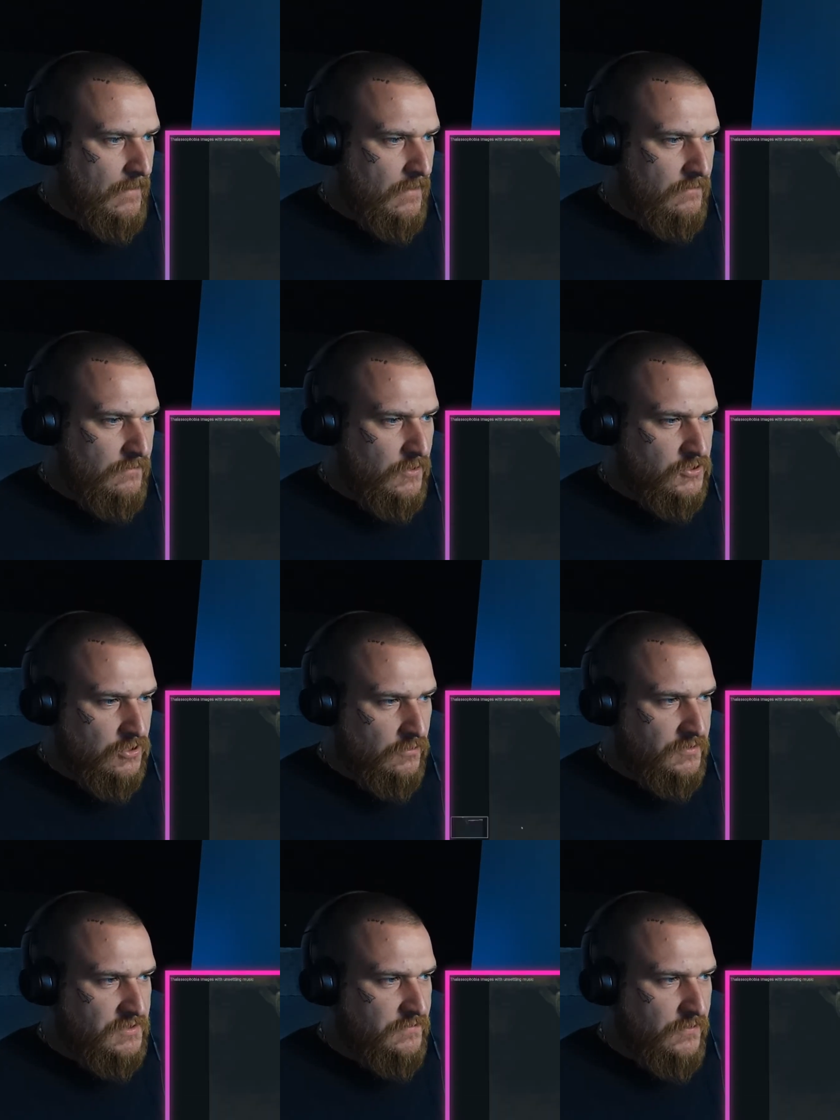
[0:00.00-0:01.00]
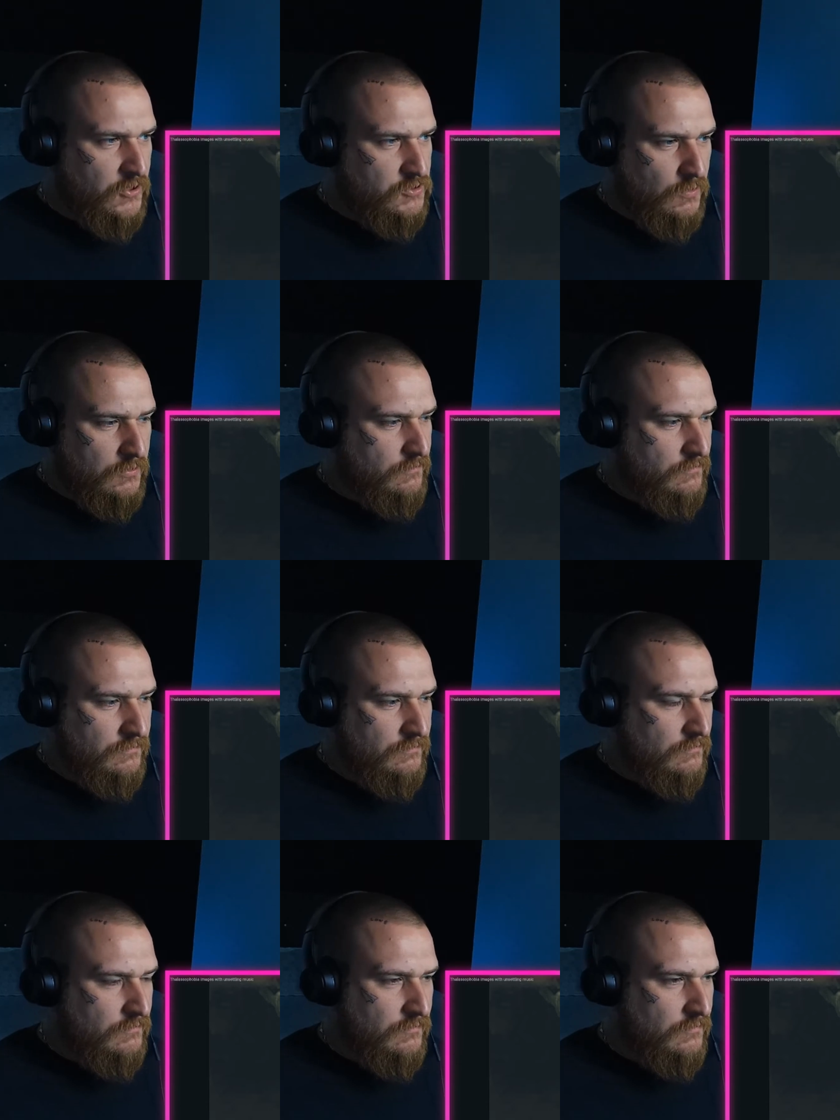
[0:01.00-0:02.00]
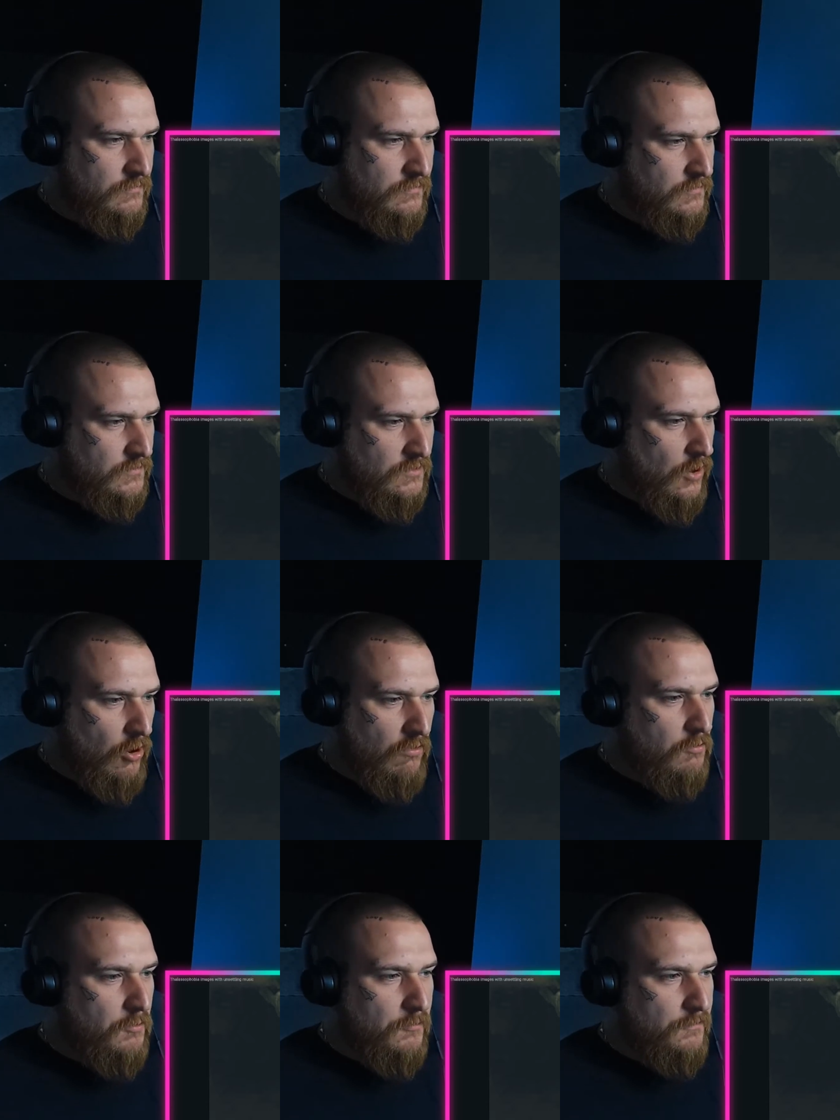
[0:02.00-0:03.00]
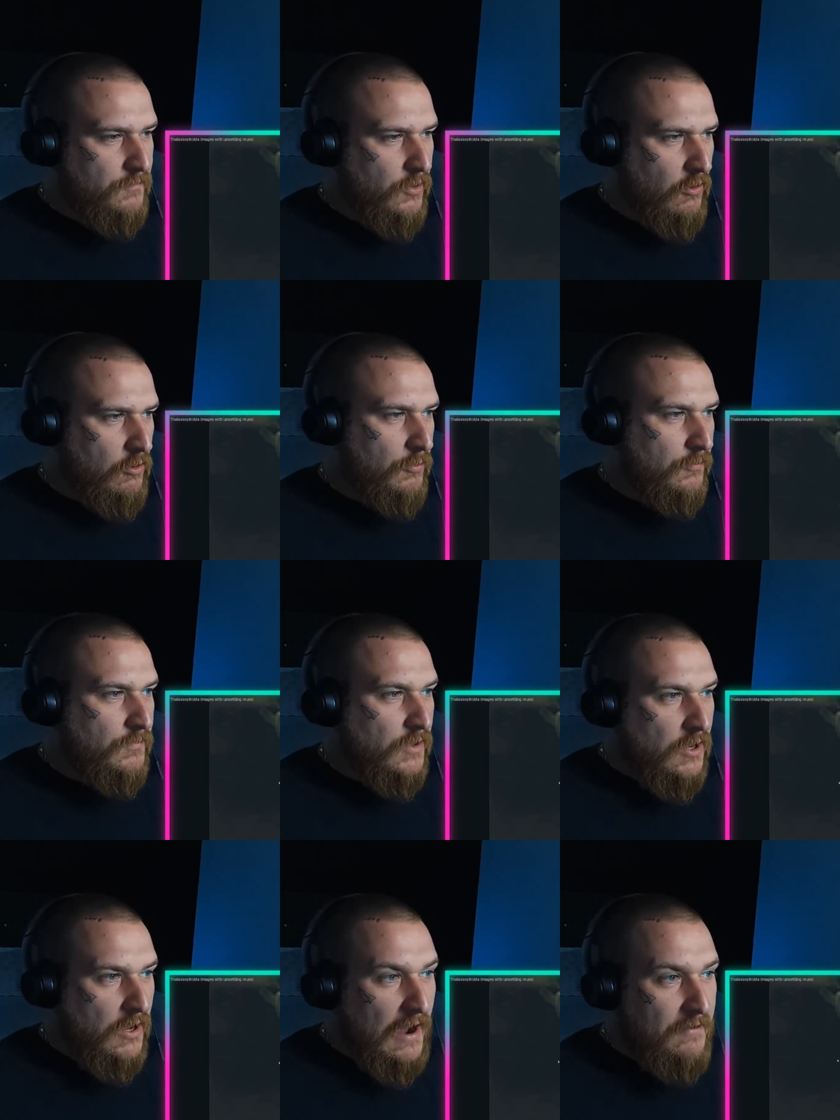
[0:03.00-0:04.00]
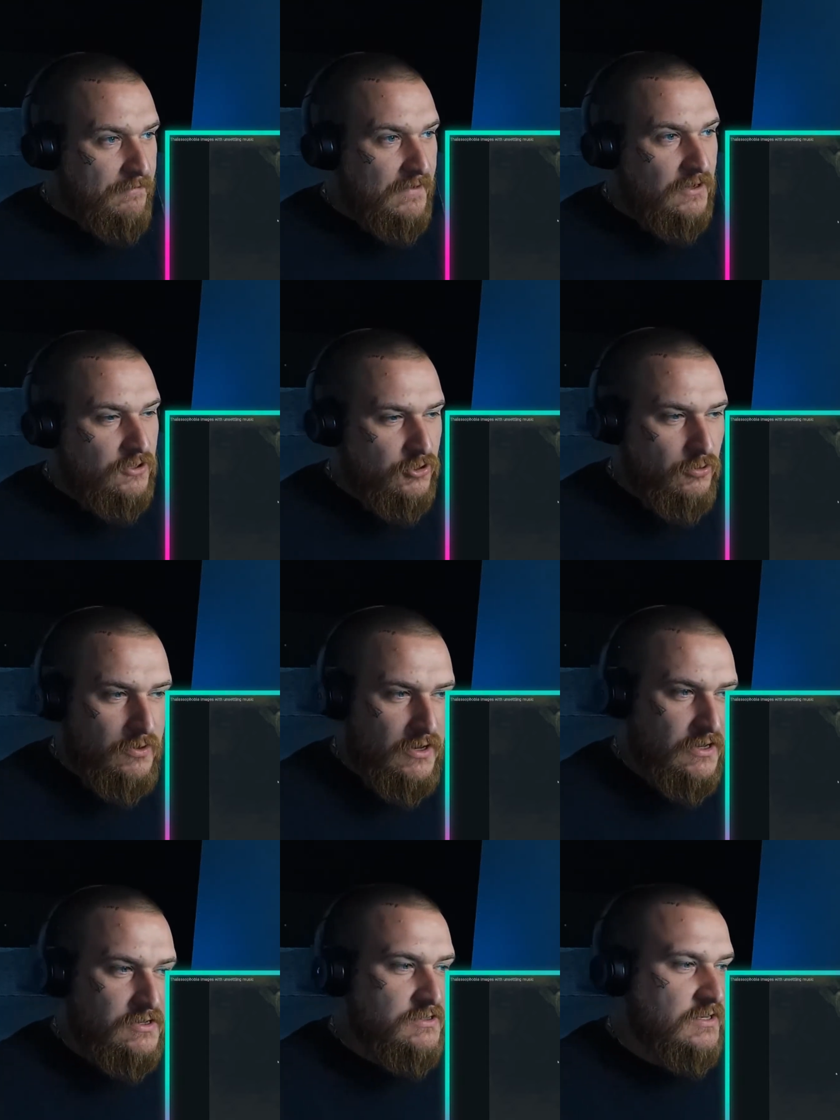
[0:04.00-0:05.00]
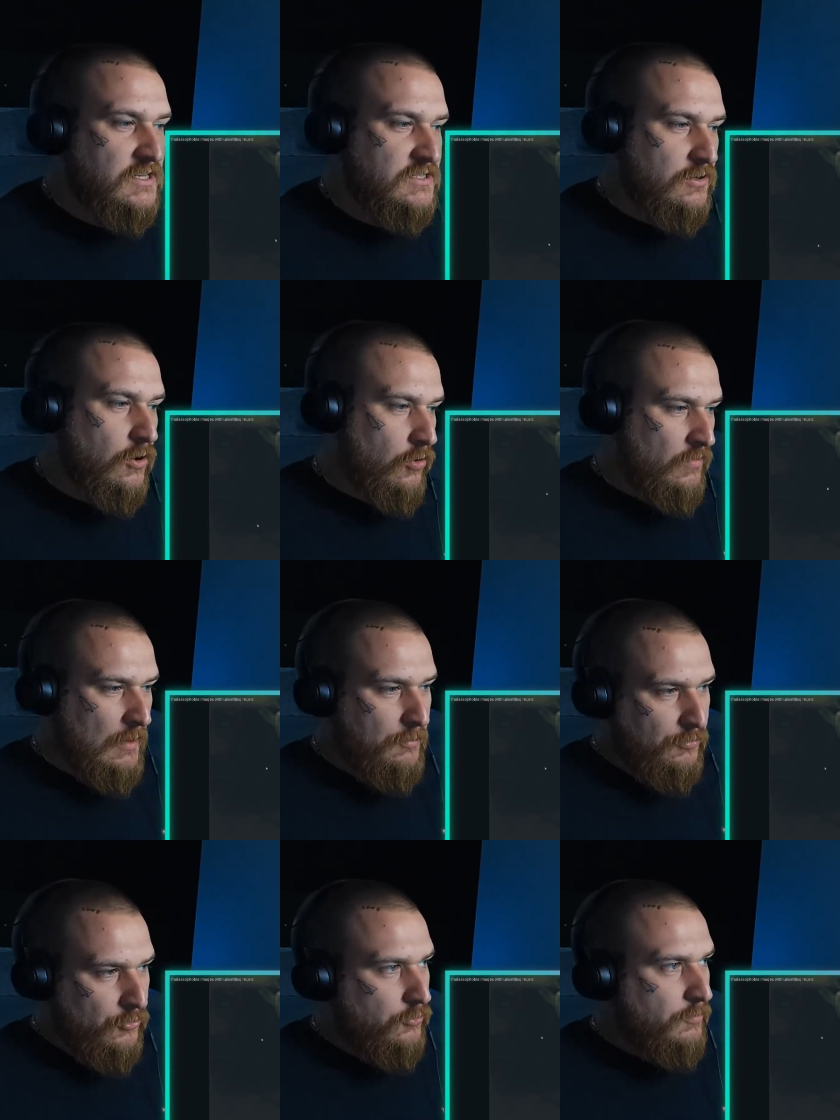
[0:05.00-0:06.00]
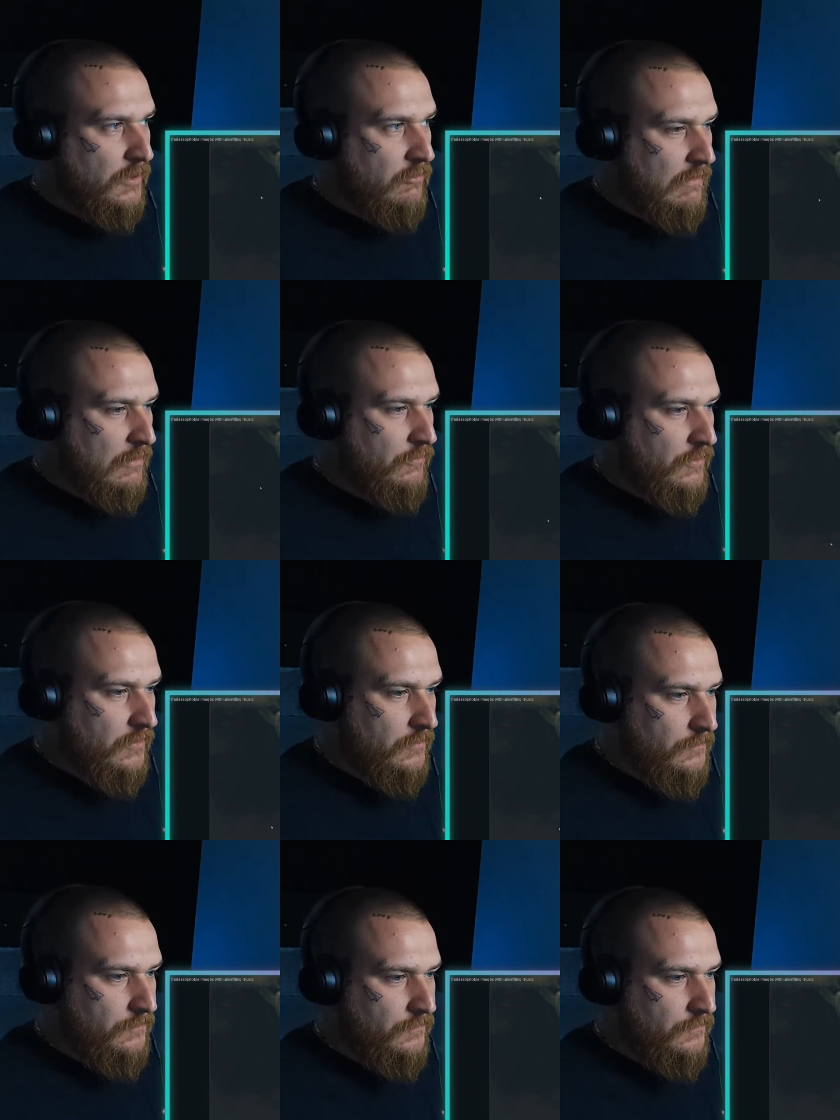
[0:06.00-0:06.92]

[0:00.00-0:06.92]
First off, this first one, horrible. I think, do you know what it is? It's all that blue bit around there.